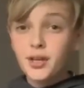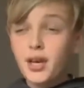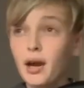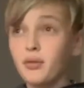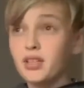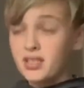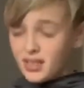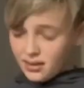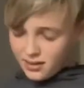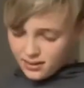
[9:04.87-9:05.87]
I want to
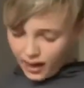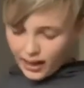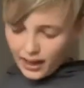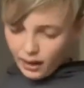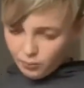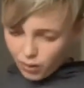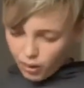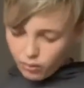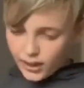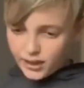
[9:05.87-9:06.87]
see Dyer and
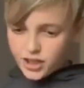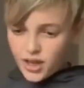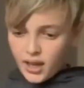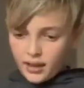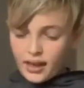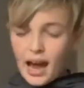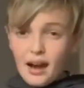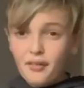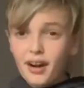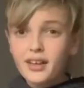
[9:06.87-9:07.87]
Routledge.
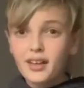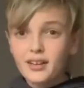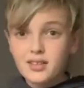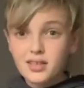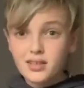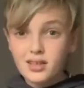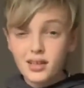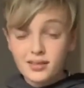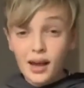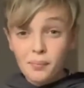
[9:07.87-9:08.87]
Garrick is a
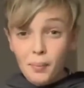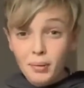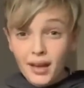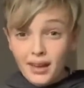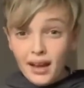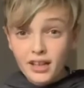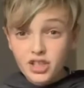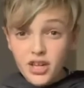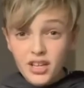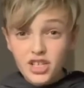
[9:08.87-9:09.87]
type of player that can
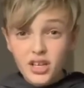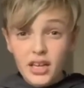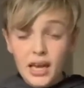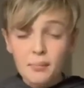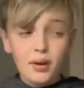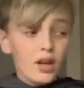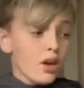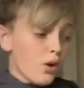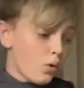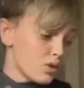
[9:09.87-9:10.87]
change a game
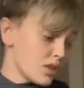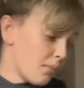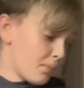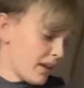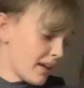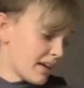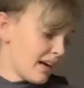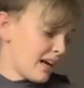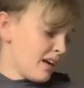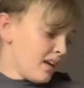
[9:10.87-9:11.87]
or something like
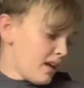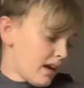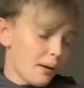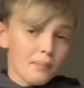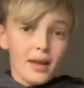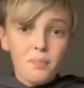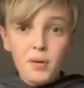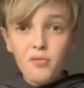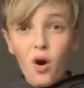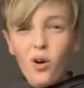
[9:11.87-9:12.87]
that. I may be
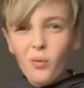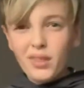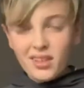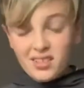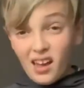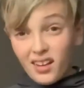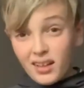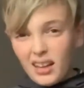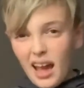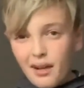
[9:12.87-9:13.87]
wrong with the starting
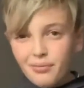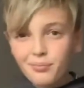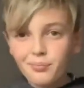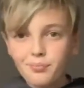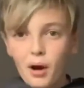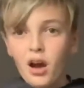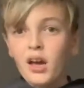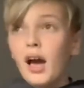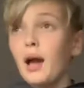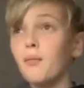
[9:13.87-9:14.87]
11, but
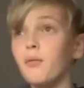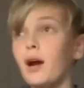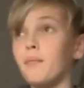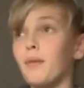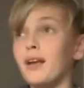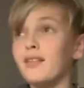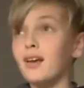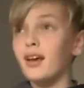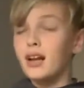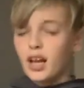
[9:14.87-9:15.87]
I, I might
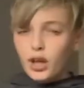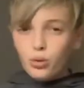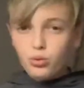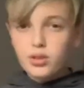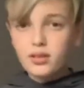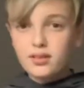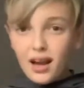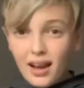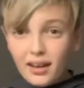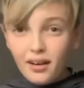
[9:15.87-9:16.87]
include
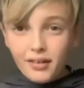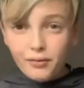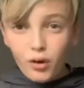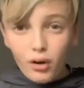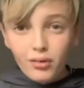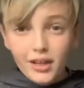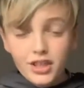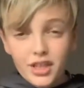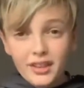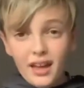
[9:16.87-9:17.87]
Dyer and Routledge
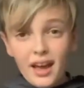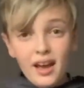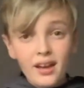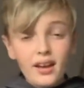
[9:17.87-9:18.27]
in there.